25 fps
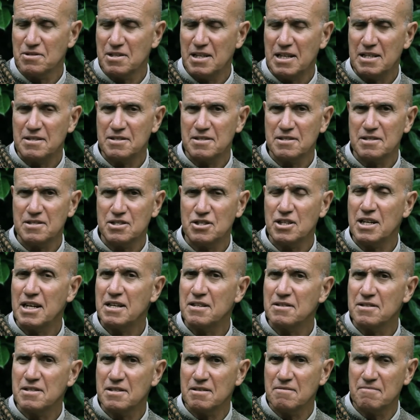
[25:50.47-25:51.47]
and she
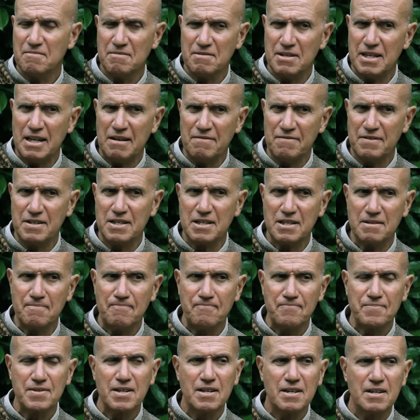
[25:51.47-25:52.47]
had lovely
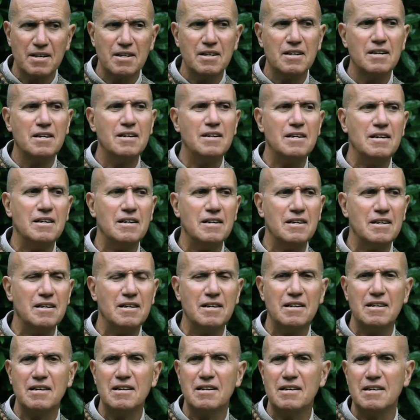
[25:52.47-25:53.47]

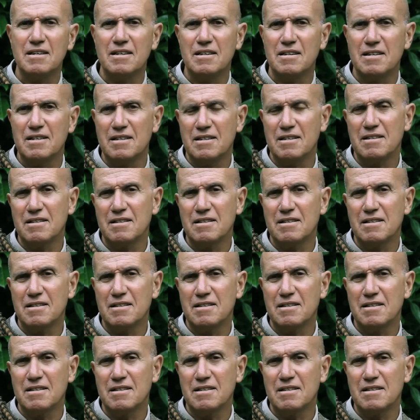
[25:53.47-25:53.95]
uh,